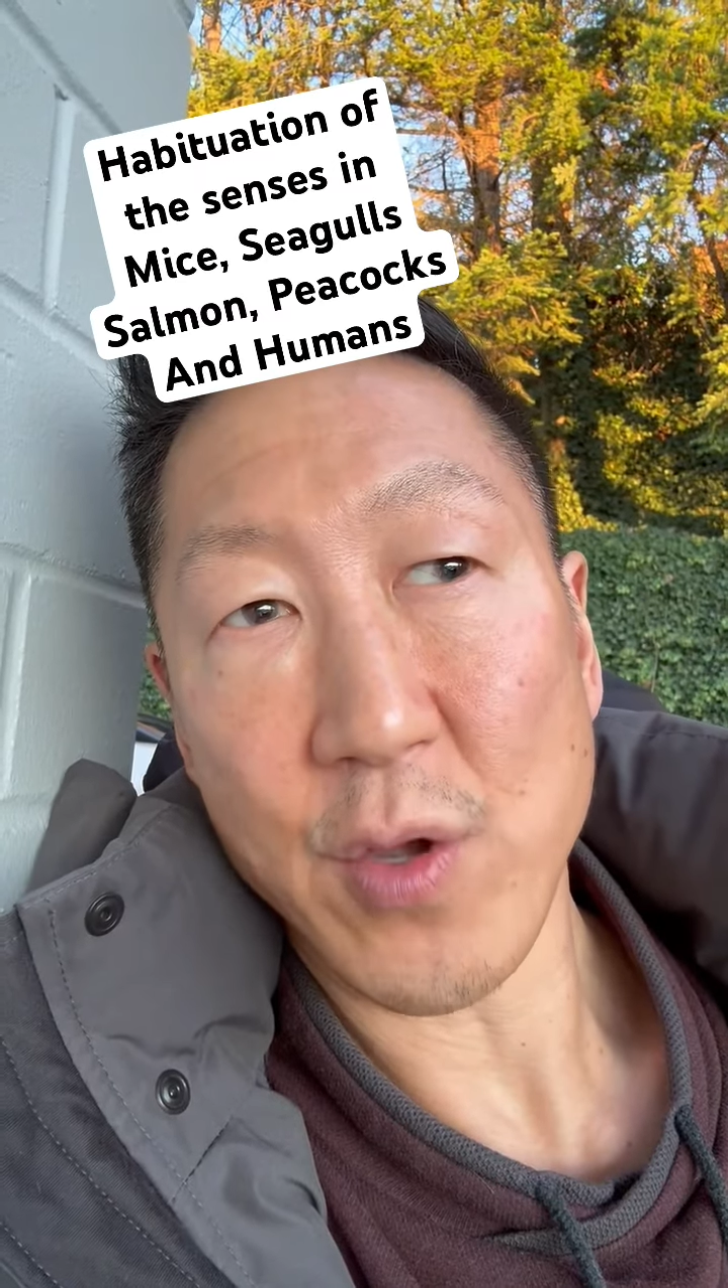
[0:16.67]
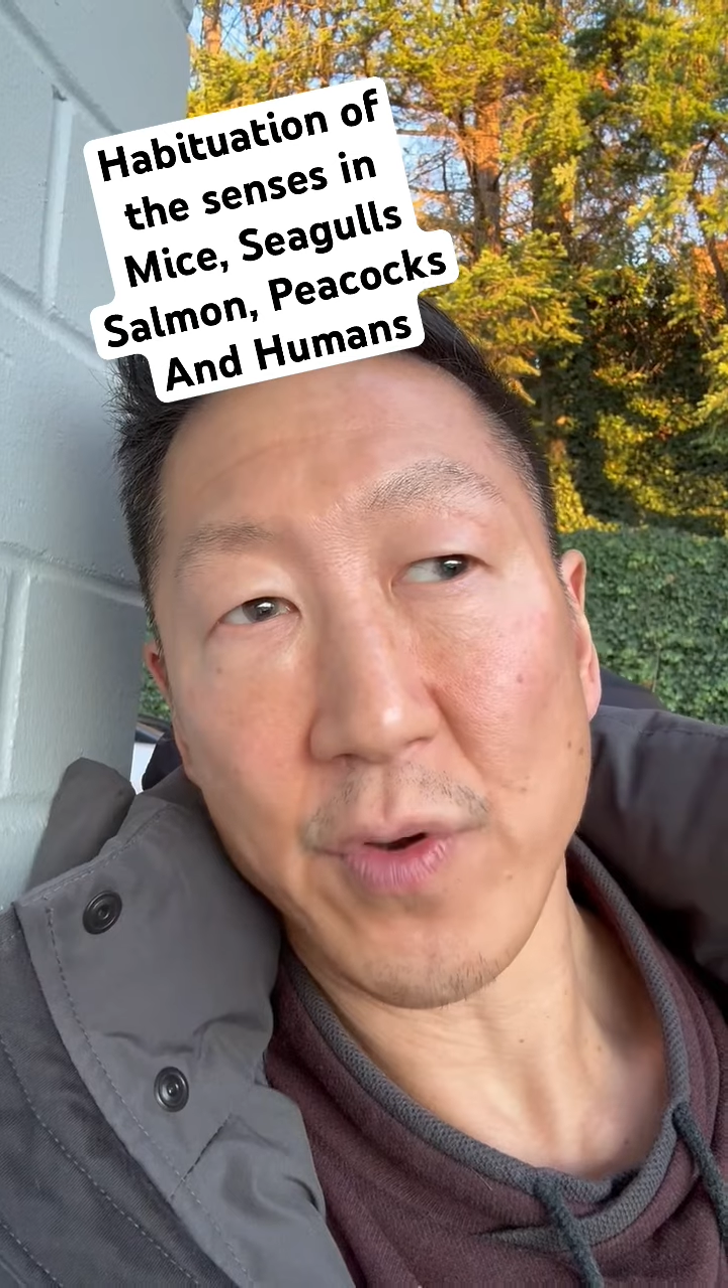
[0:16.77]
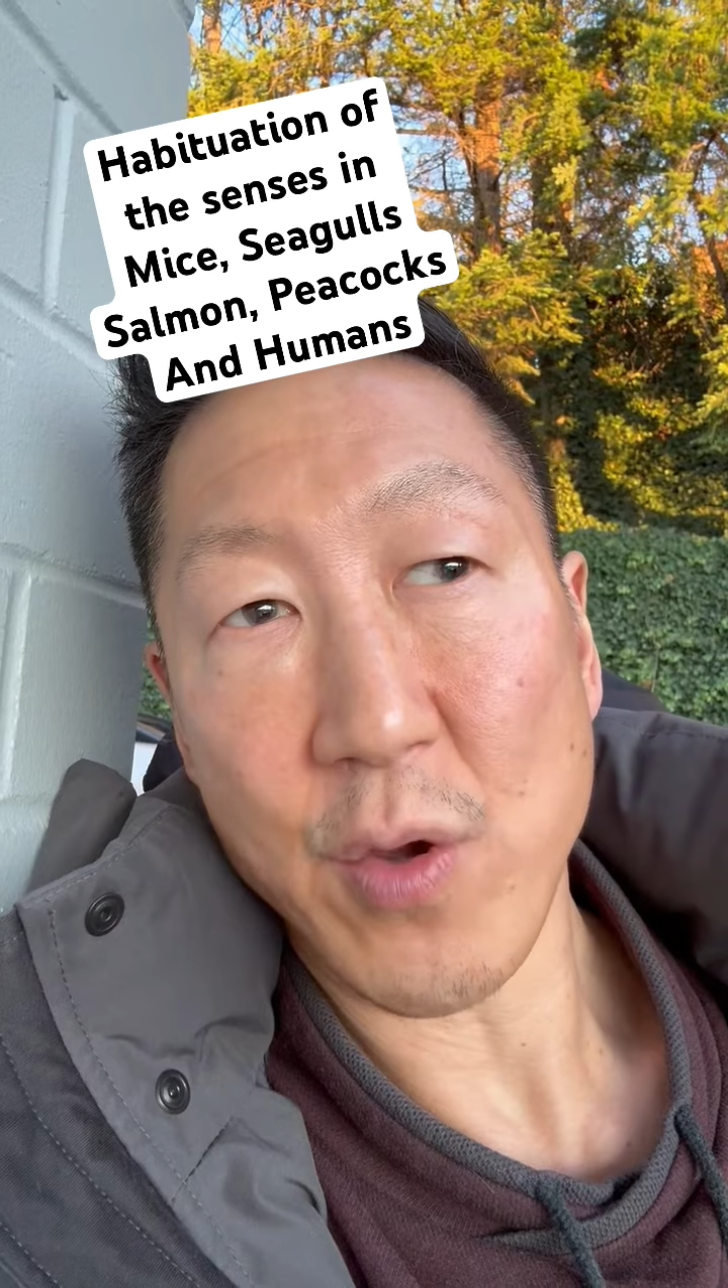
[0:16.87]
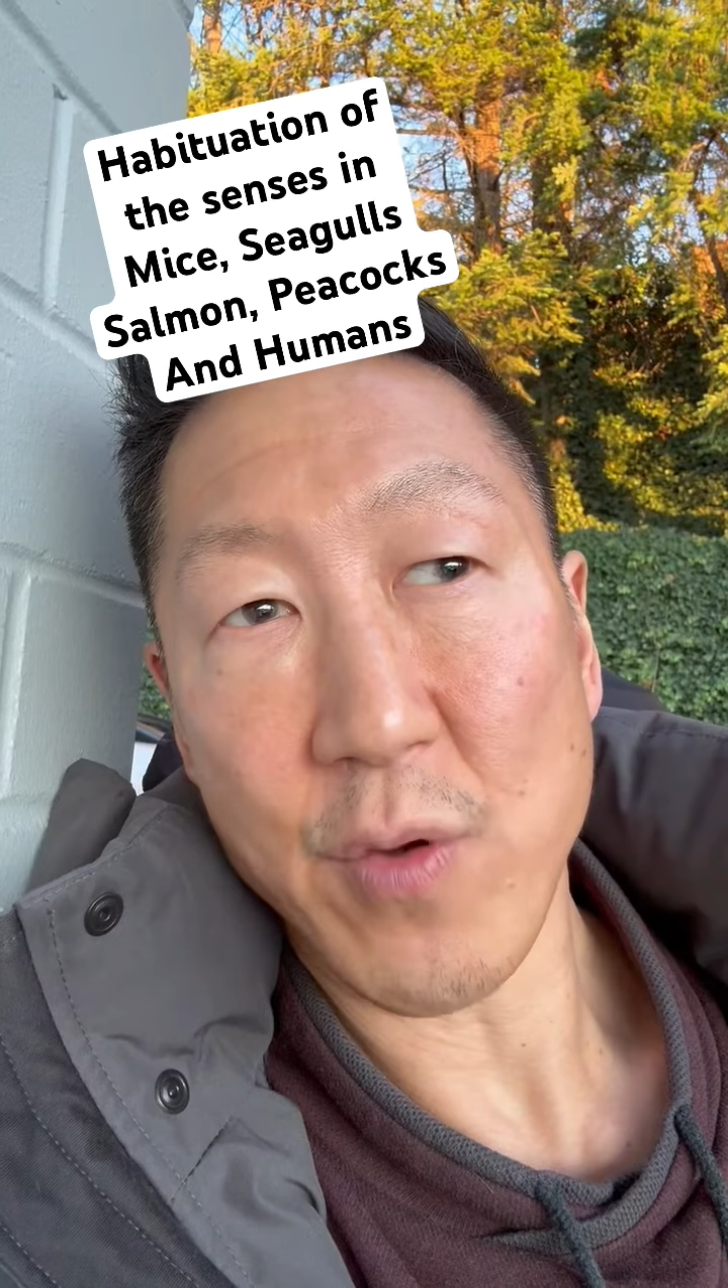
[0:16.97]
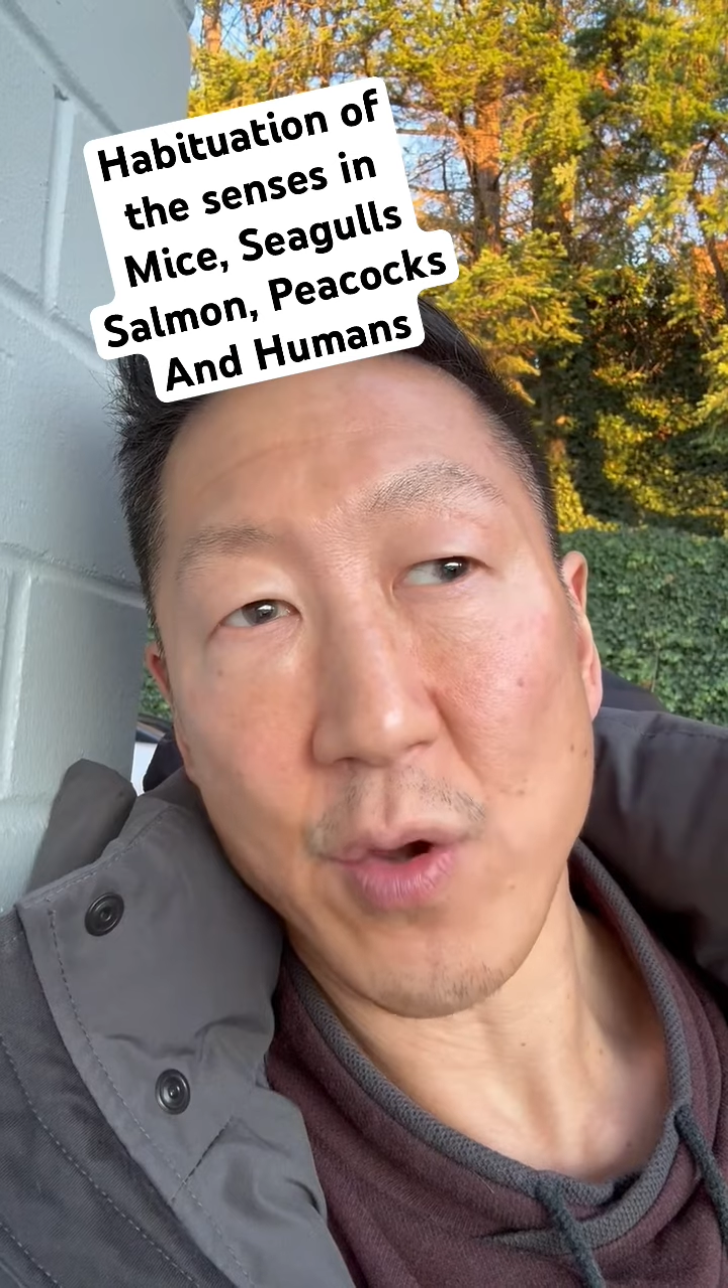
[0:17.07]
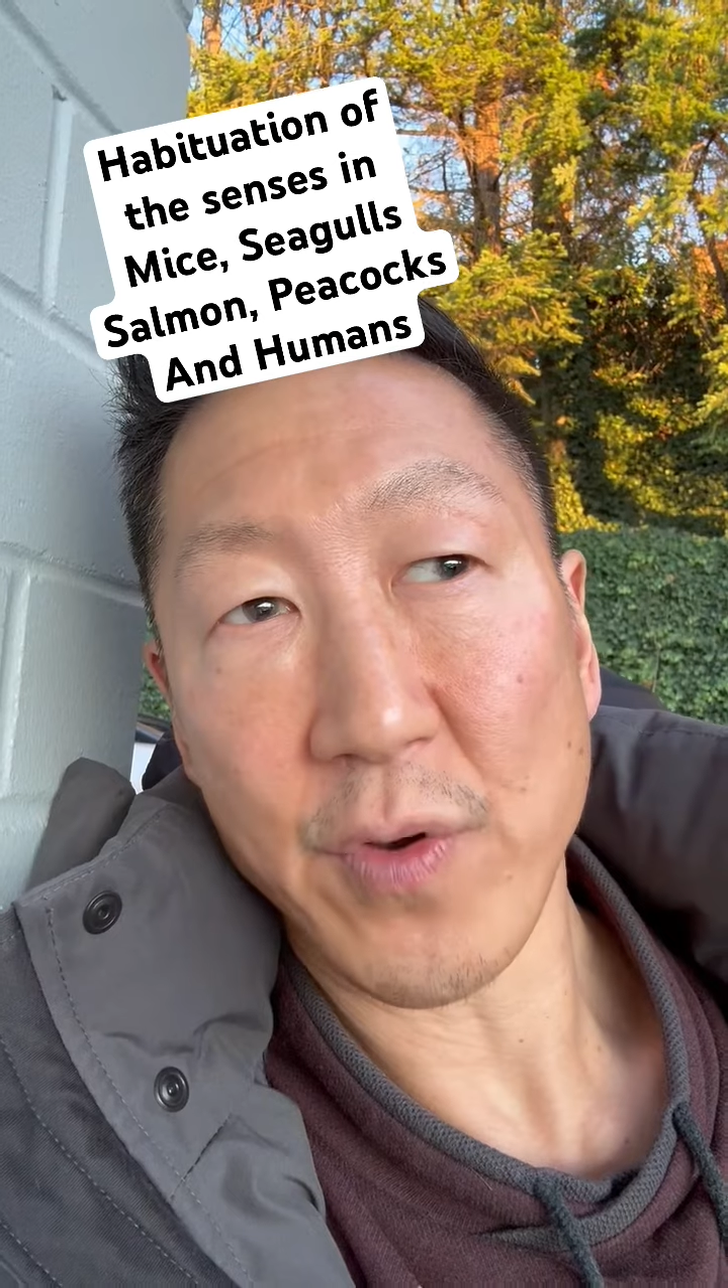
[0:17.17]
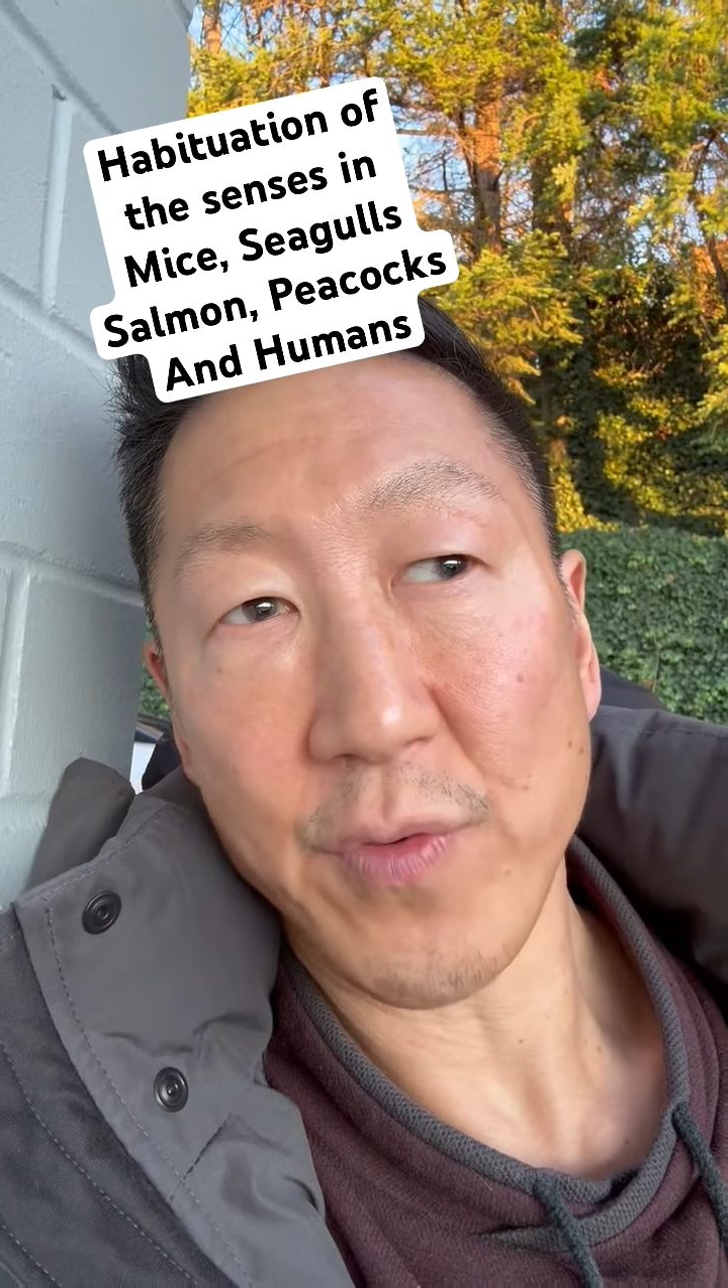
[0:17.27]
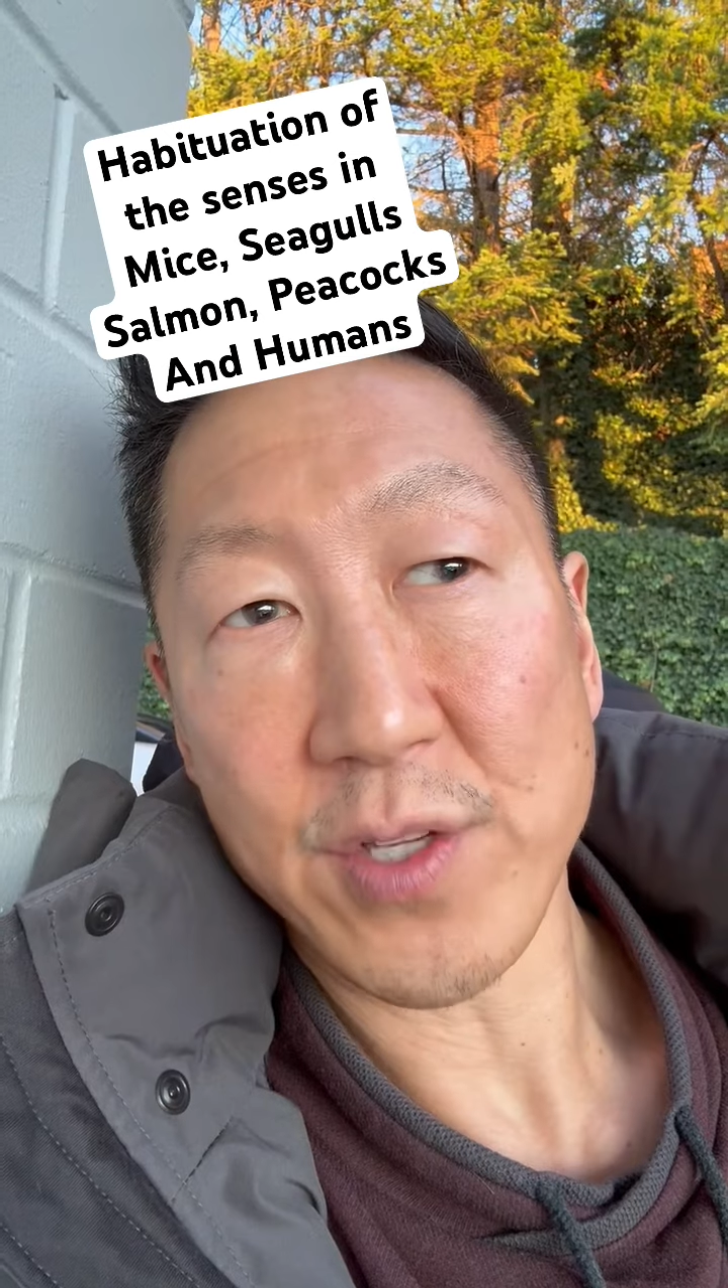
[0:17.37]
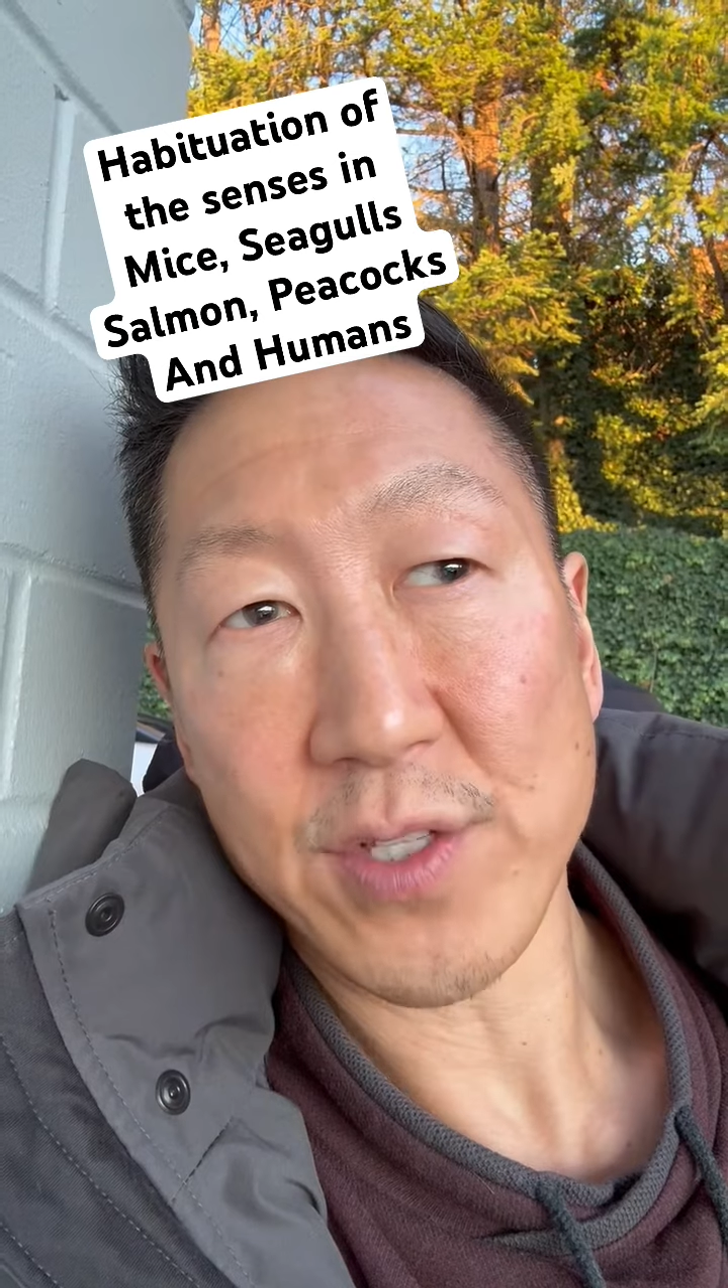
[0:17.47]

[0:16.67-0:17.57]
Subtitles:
extravagant